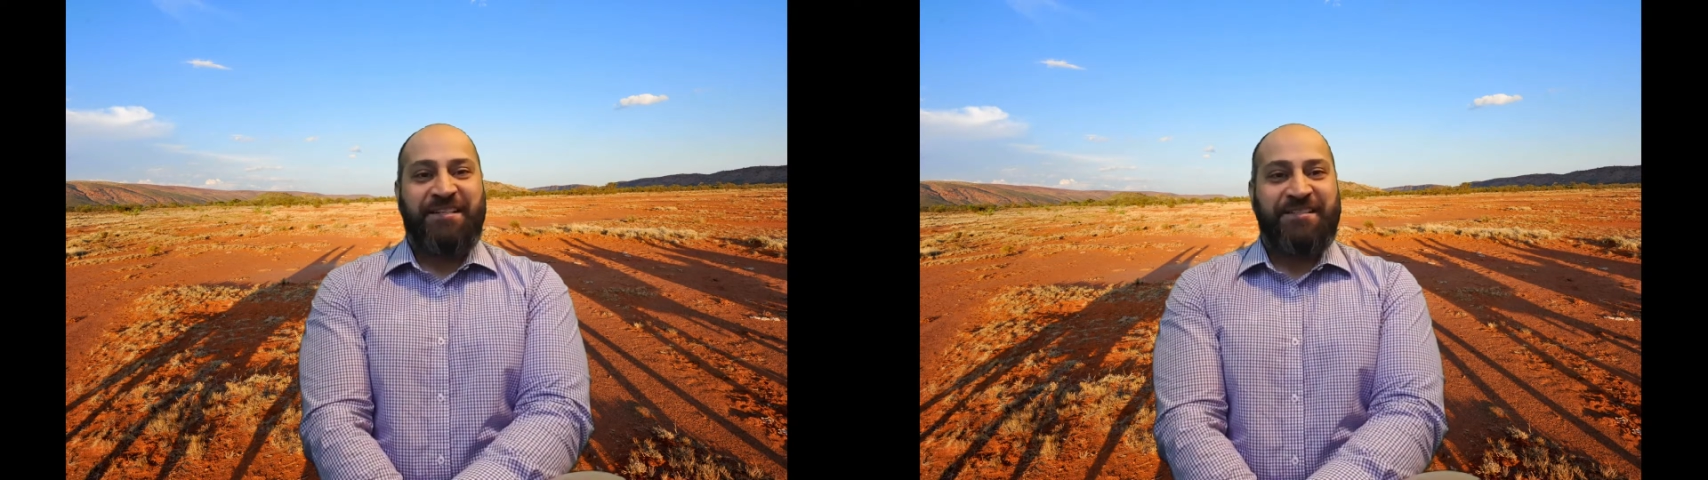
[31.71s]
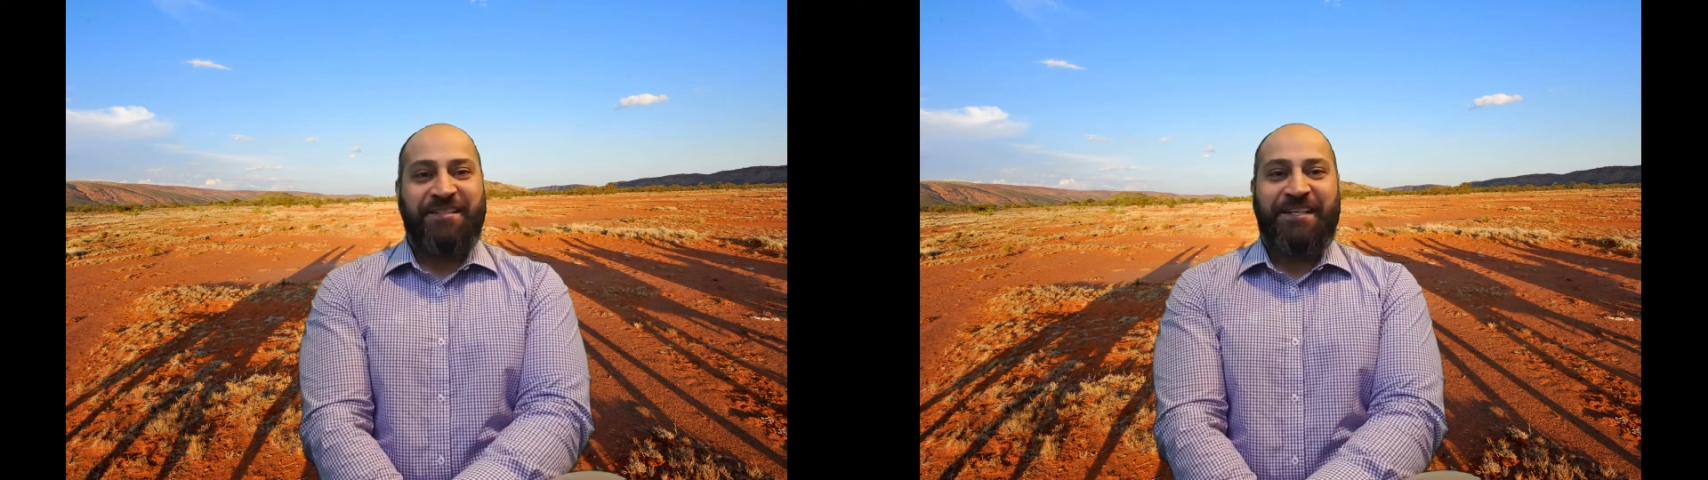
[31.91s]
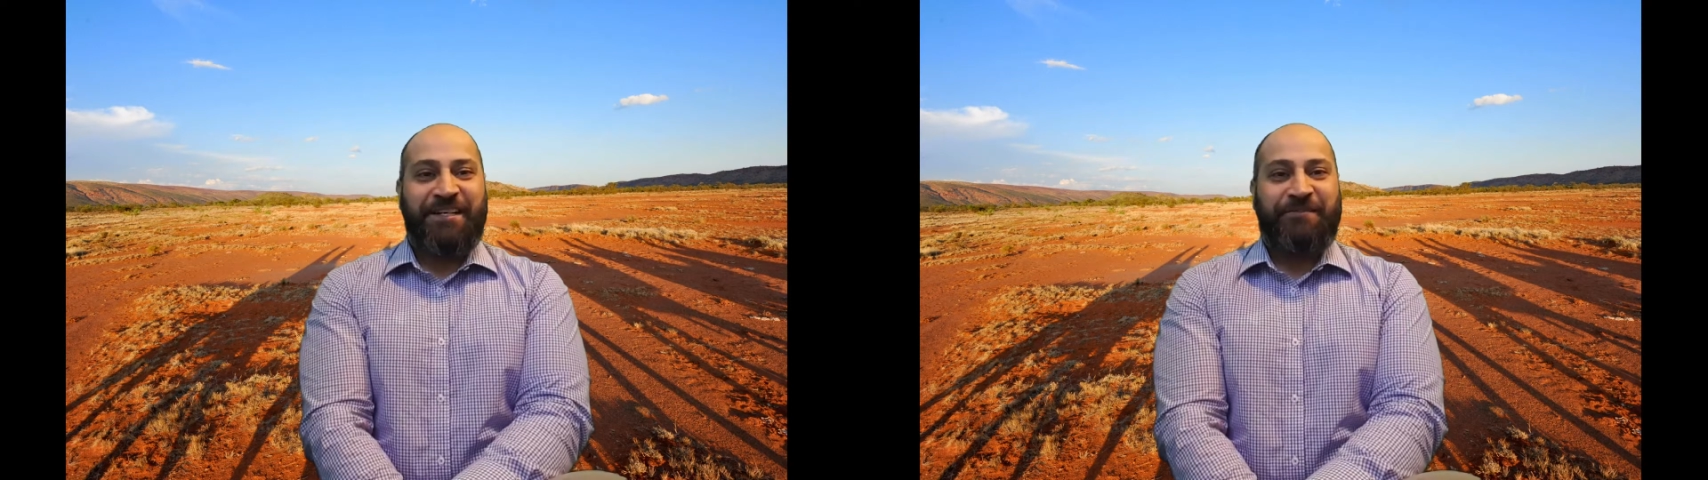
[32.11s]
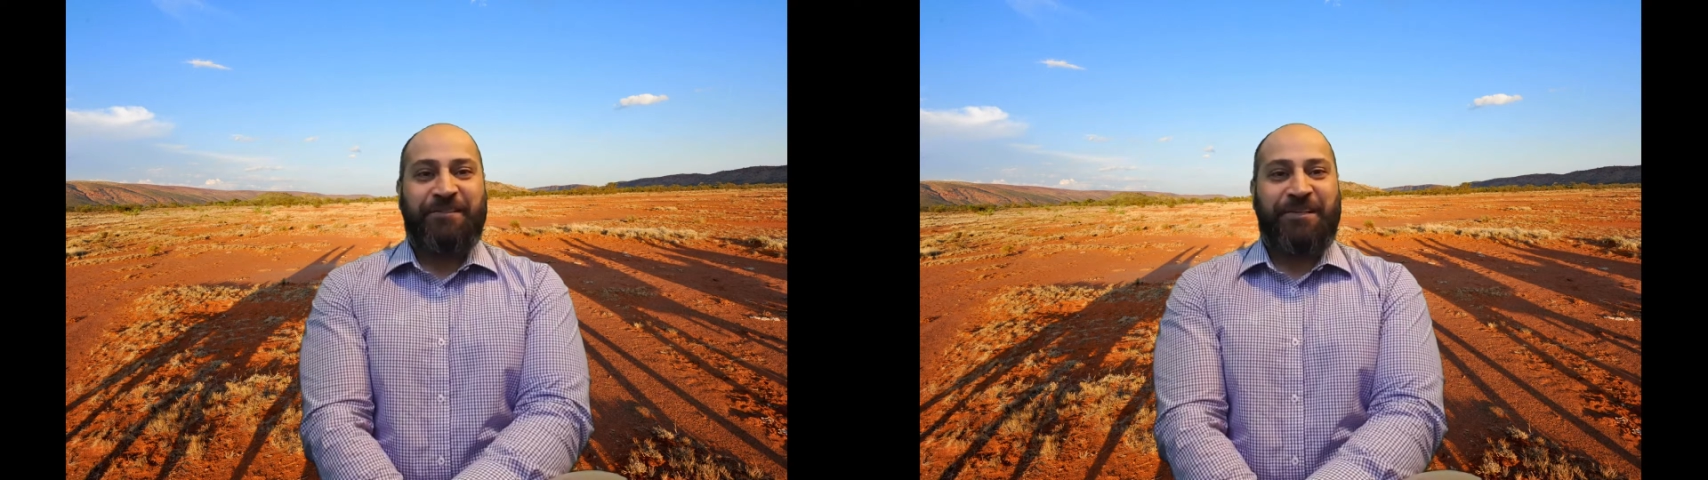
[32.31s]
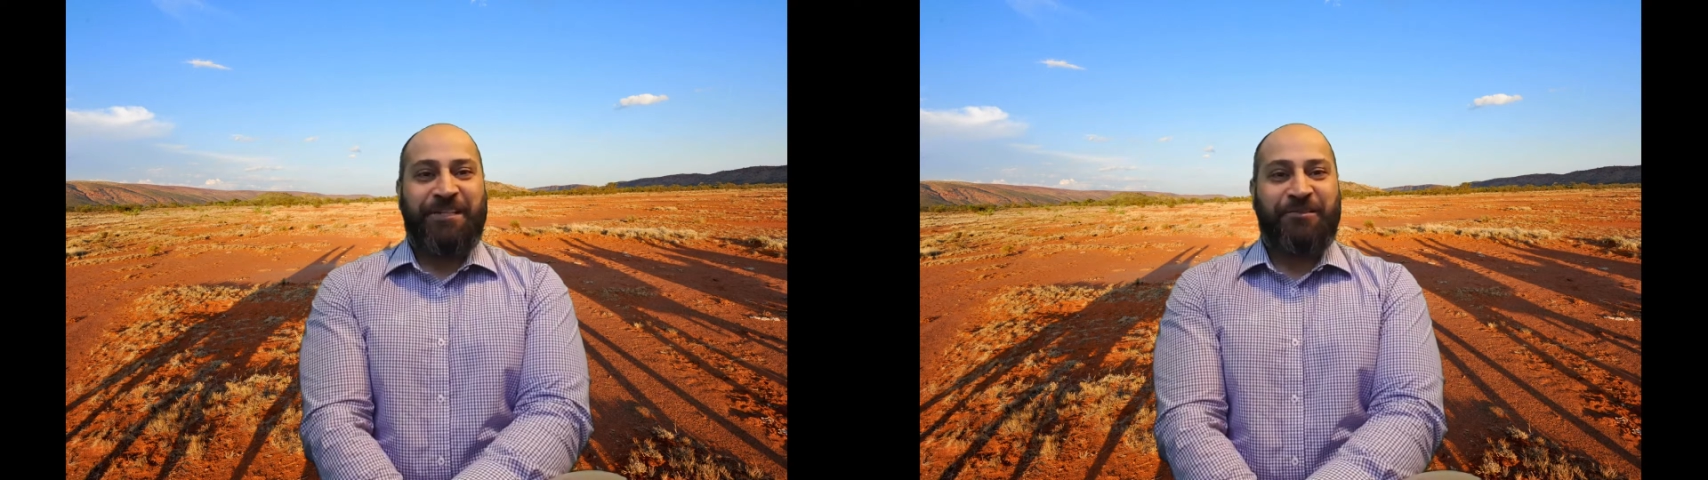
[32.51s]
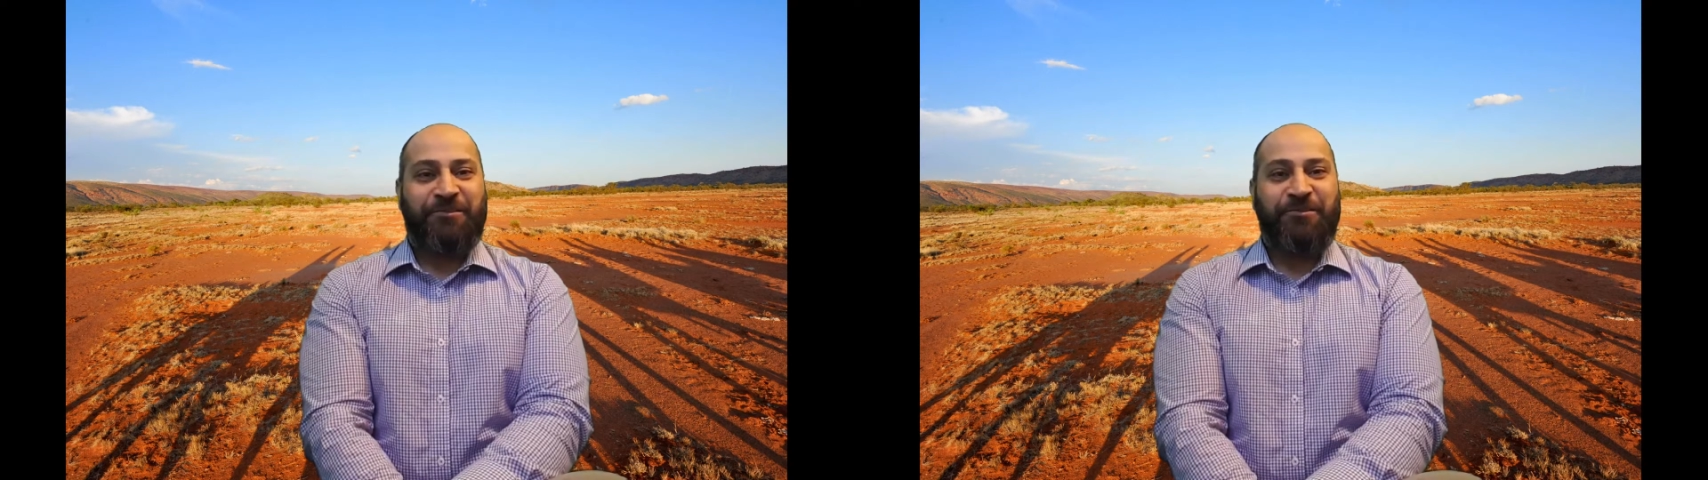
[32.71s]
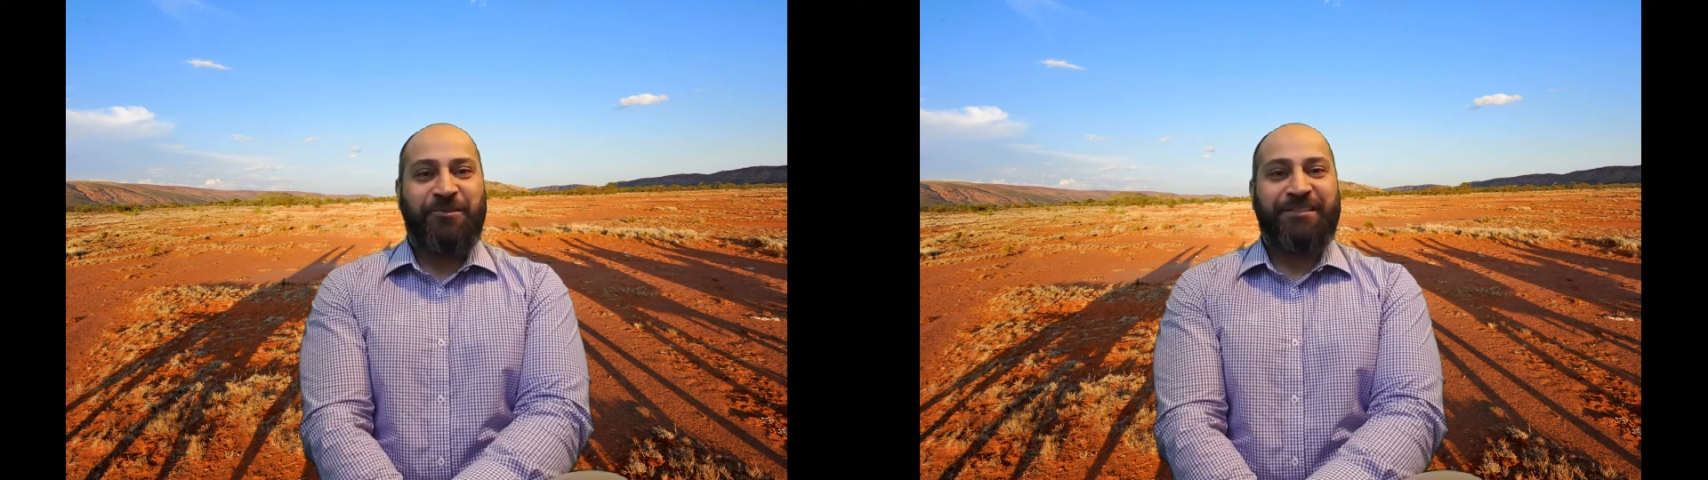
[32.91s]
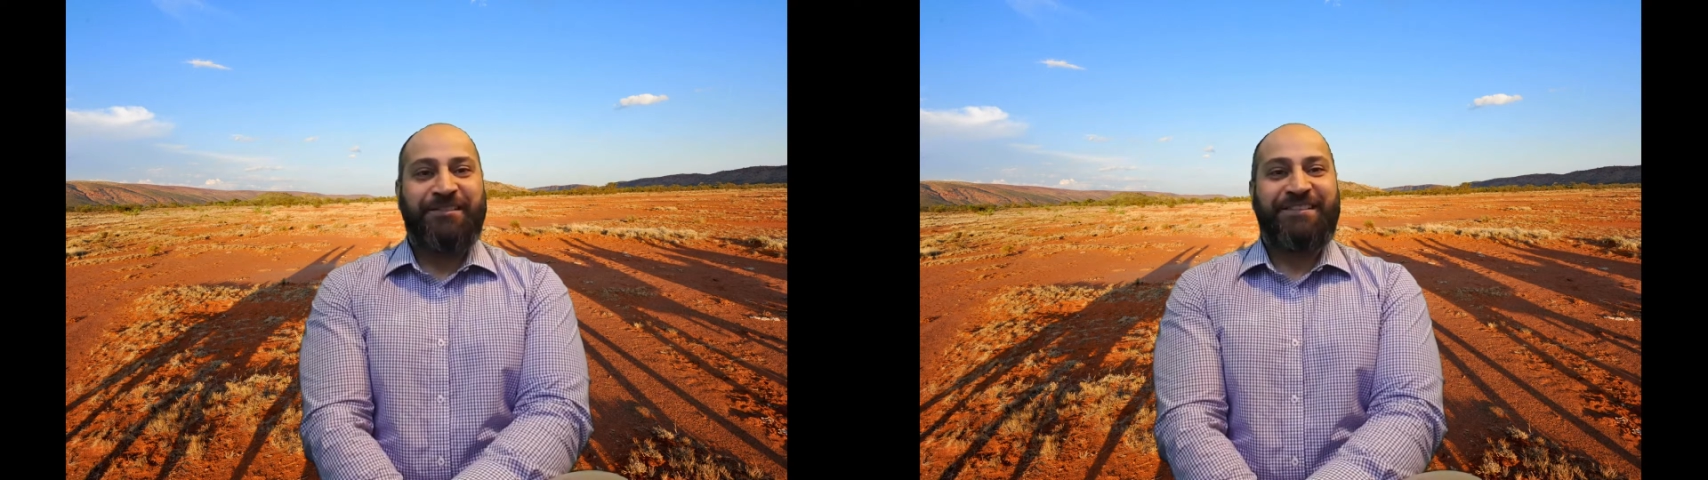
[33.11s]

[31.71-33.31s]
slicker, if you like to call it,